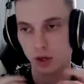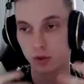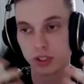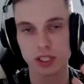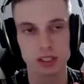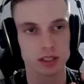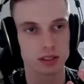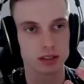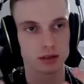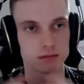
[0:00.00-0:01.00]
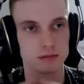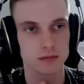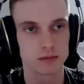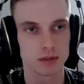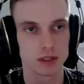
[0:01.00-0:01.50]
consistency.
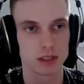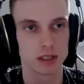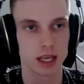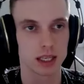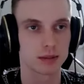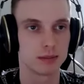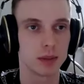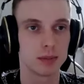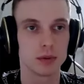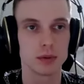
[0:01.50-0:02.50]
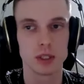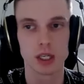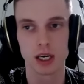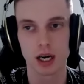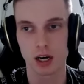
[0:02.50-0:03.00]
Like people
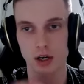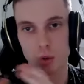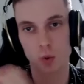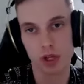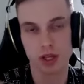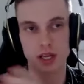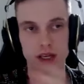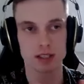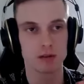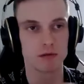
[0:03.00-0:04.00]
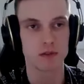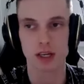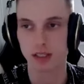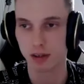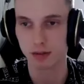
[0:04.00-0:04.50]
are quitting some
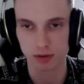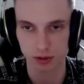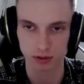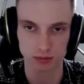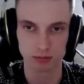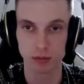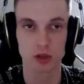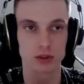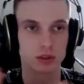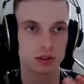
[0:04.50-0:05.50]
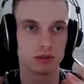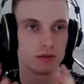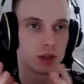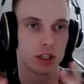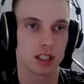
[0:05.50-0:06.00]
things after months,
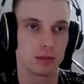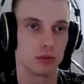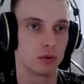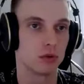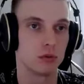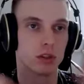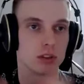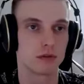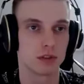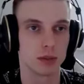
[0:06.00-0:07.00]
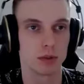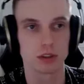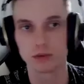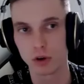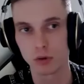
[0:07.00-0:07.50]
for example, 2 months, 3
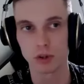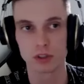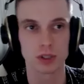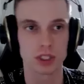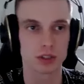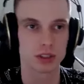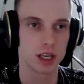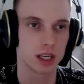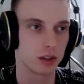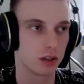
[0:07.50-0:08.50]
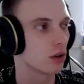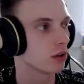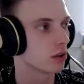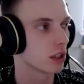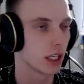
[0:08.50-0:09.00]
months, 4 months, because they
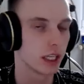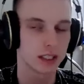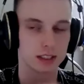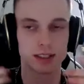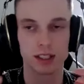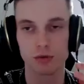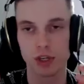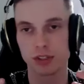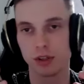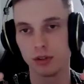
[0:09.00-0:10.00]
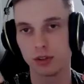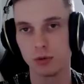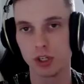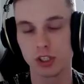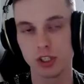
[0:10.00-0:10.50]
don't see results
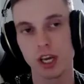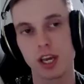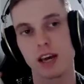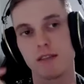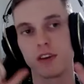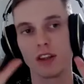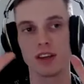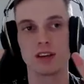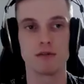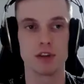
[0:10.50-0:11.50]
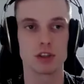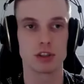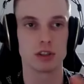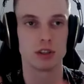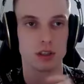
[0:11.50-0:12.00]
which they have in their
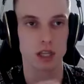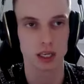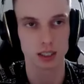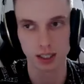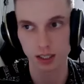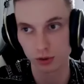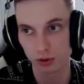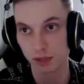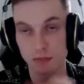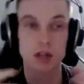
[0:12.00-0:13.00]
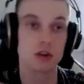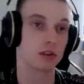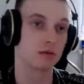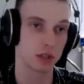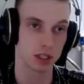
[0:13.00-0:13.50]
vision. Like they don't see
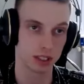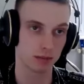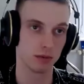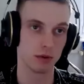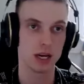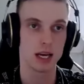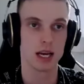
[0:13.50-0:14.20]
millions, for example,